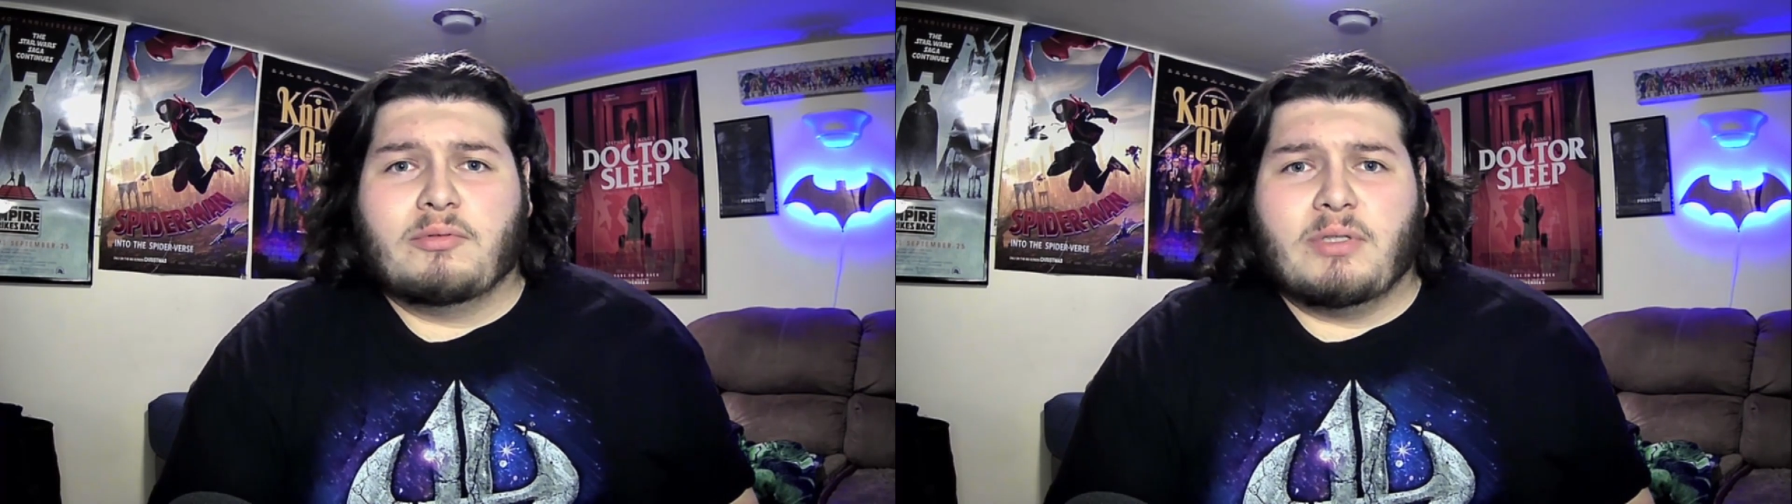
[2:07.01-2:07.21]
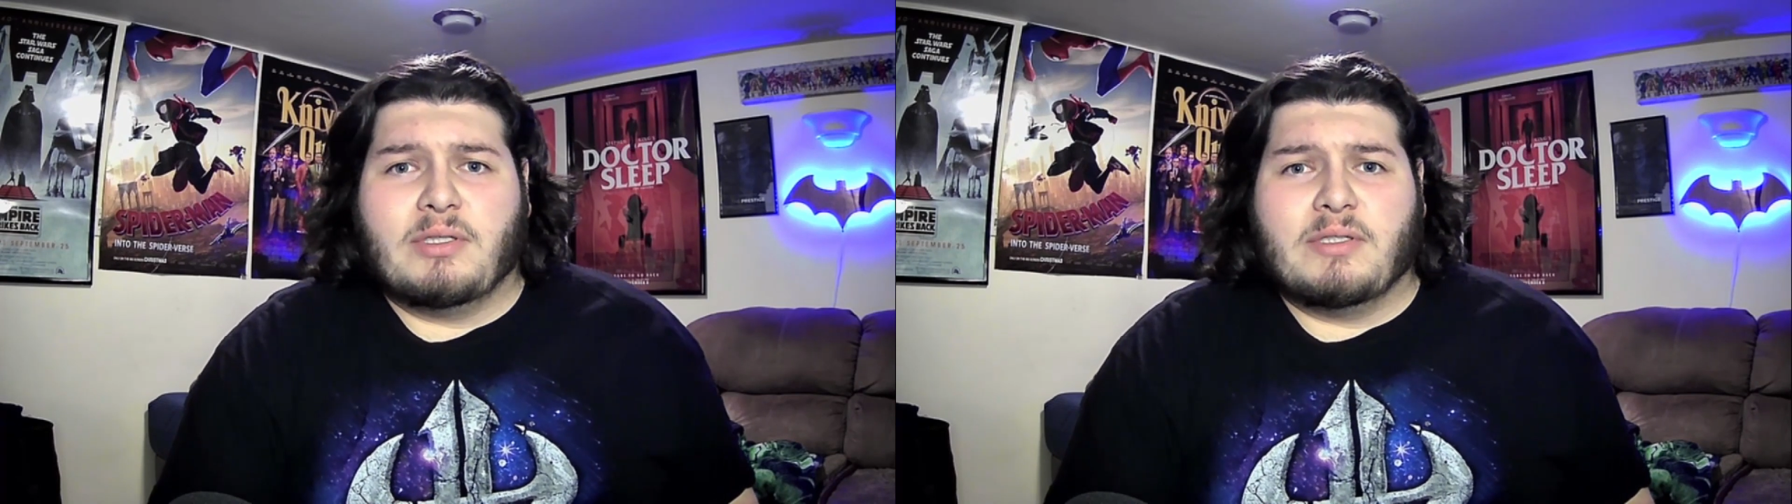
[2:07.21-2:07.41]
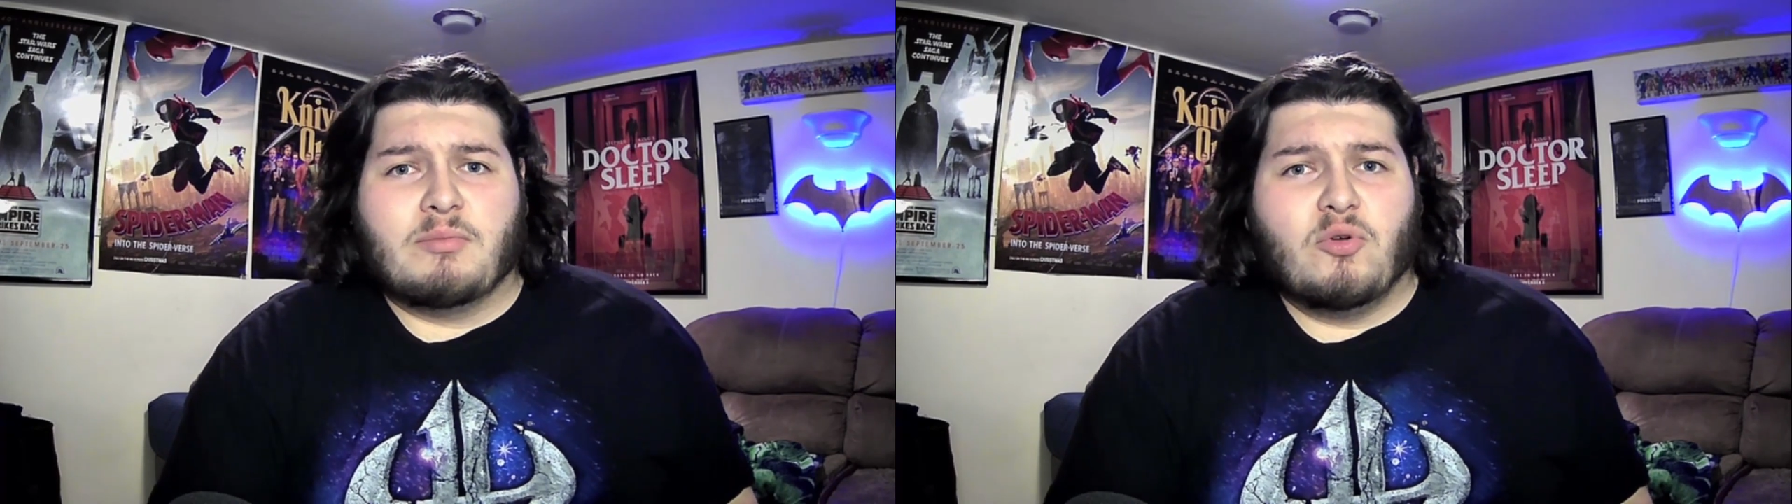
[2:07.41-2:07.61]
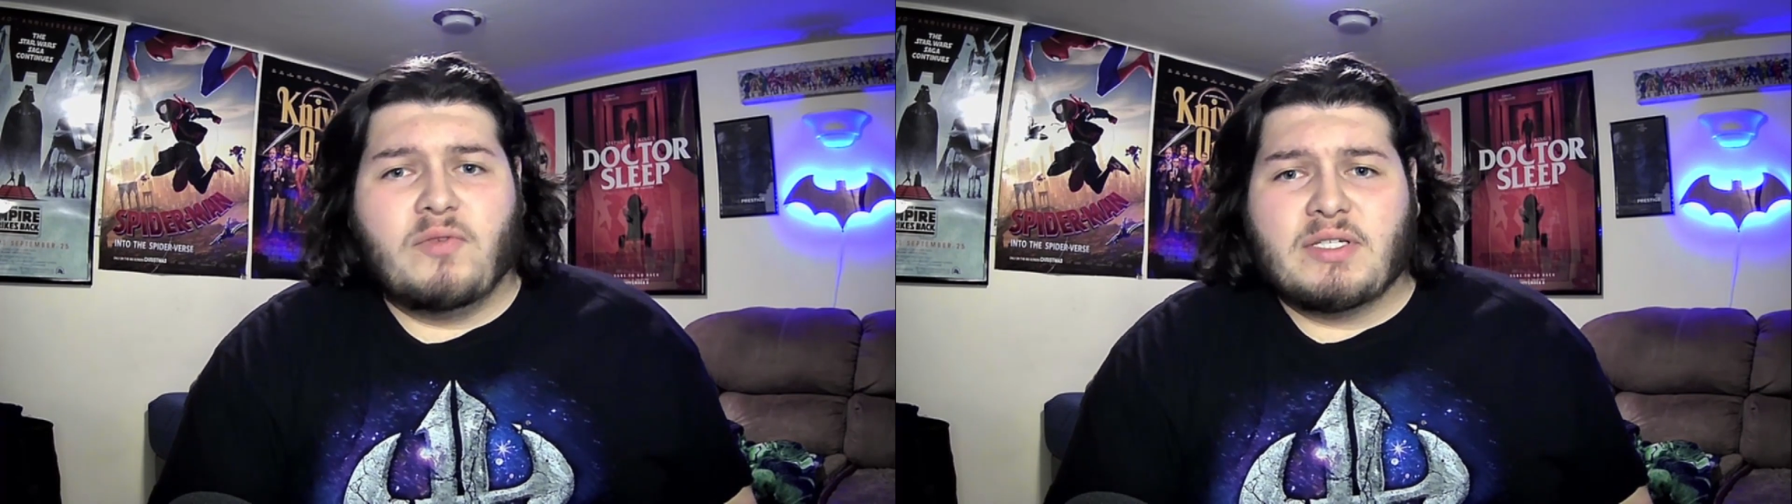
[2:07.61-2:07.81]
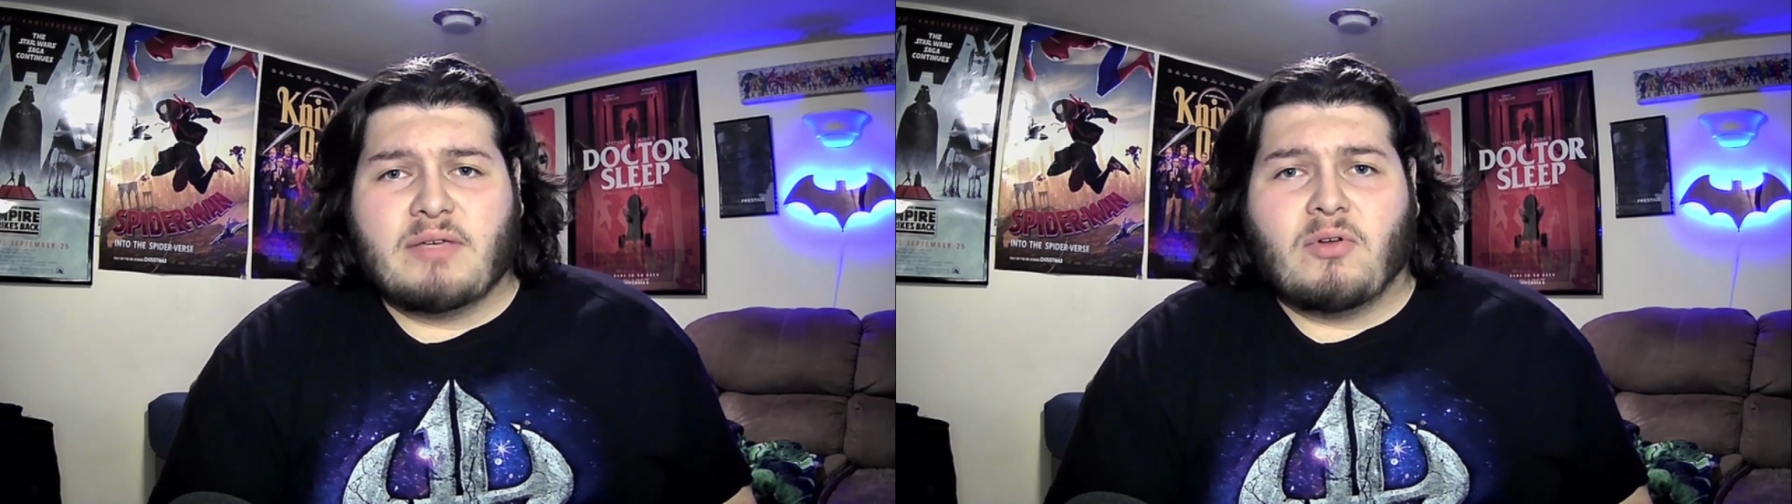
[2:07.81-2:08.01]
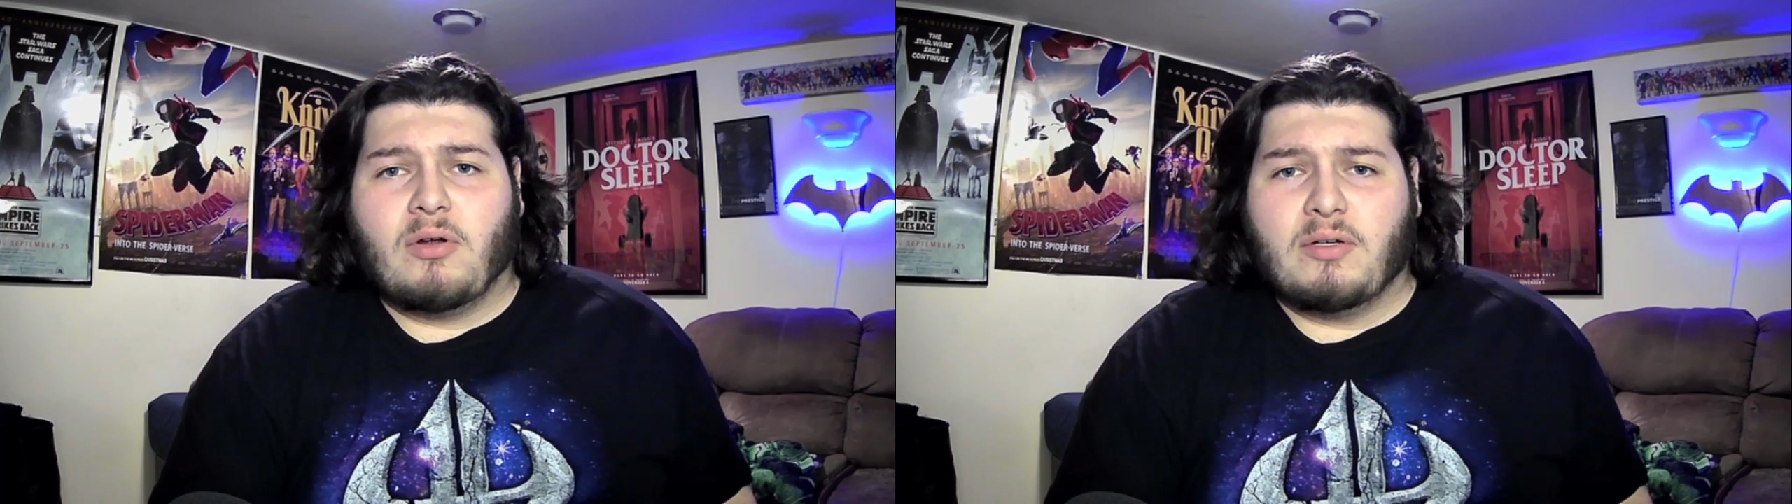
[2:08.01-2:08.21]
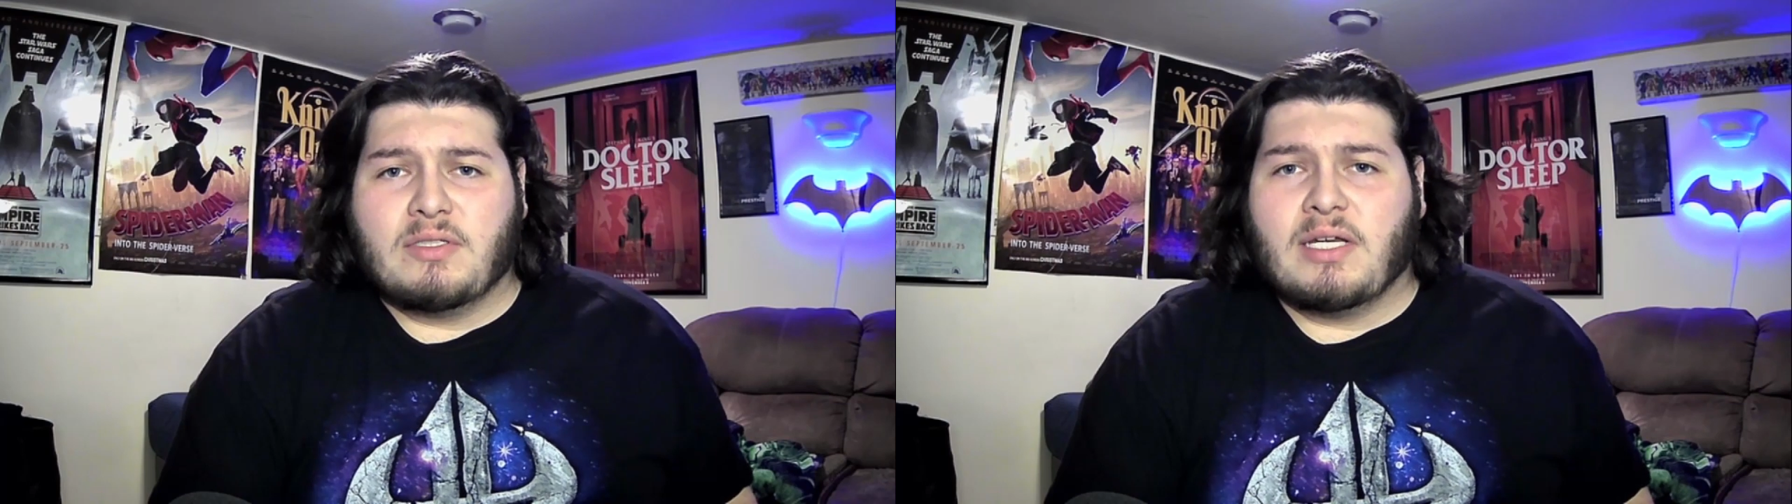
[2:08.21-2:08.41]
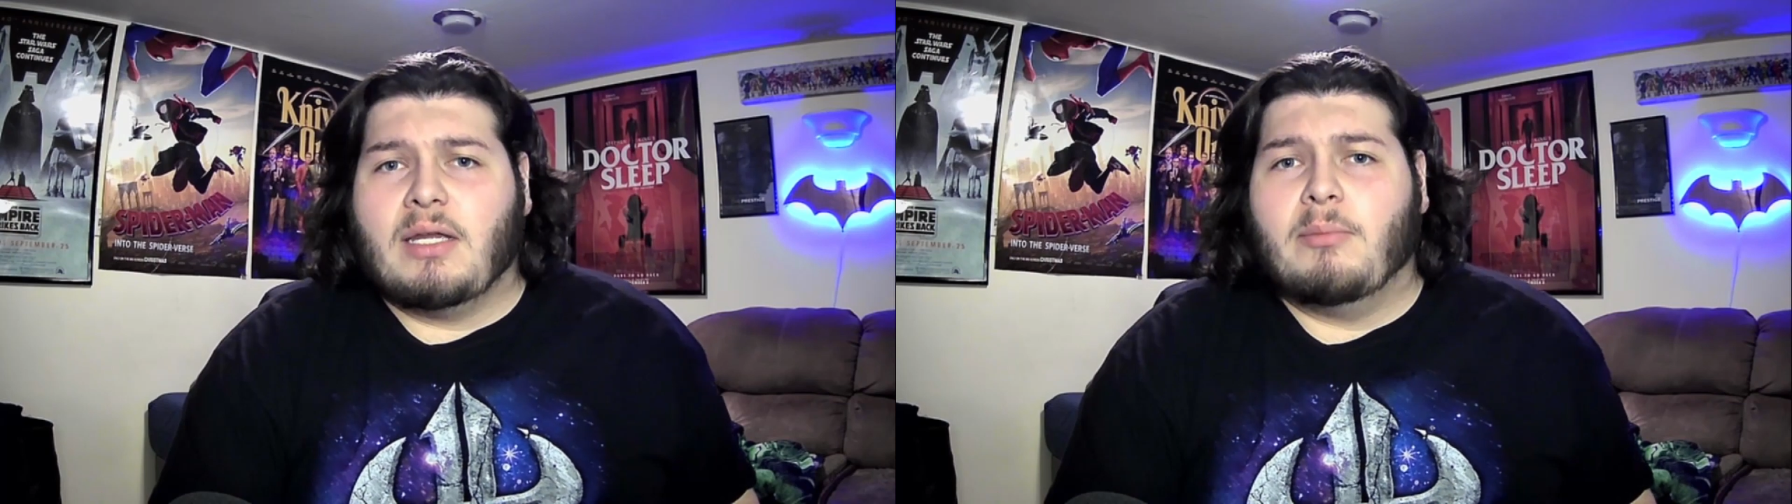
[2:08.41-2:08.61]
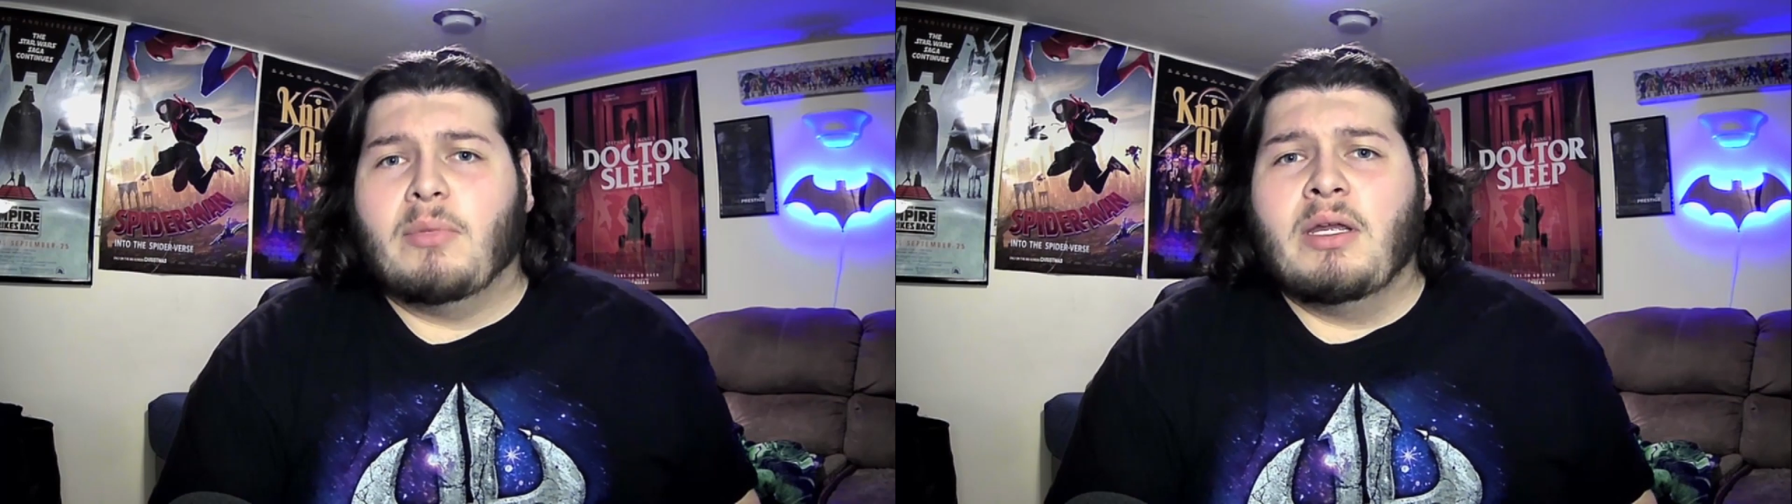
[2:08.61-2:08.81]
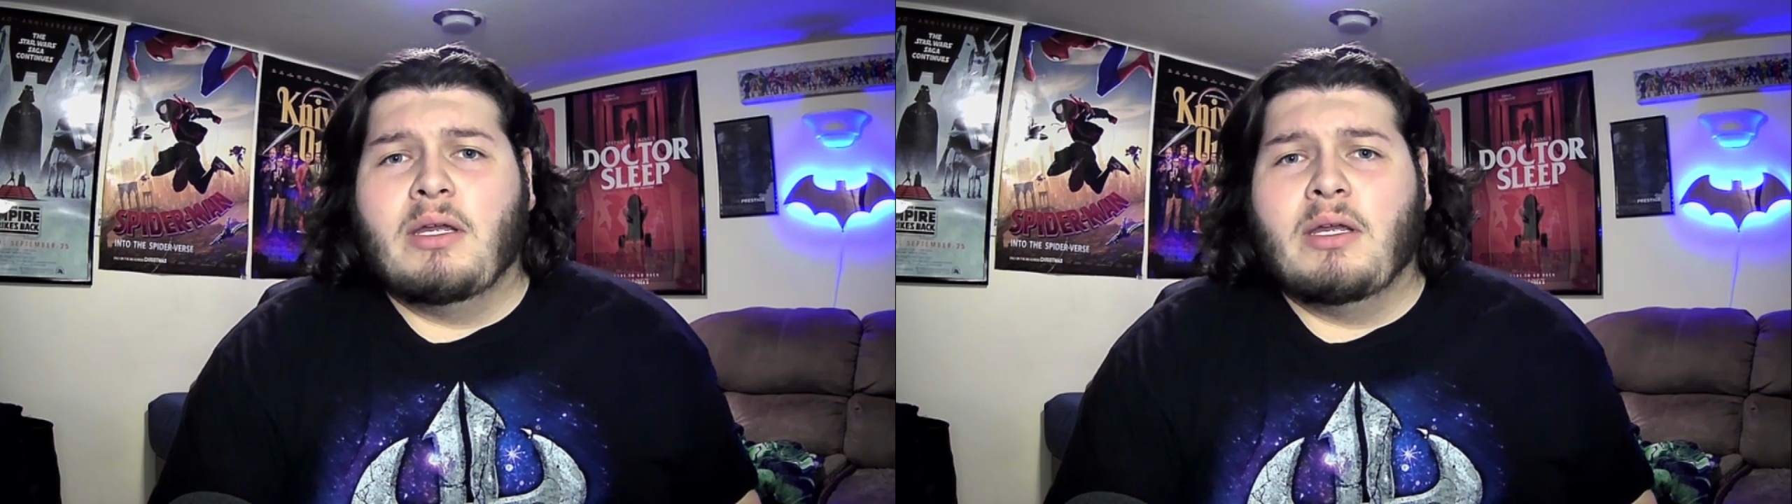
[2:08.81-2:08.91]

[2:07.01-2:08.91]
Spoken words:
these movies have a hard time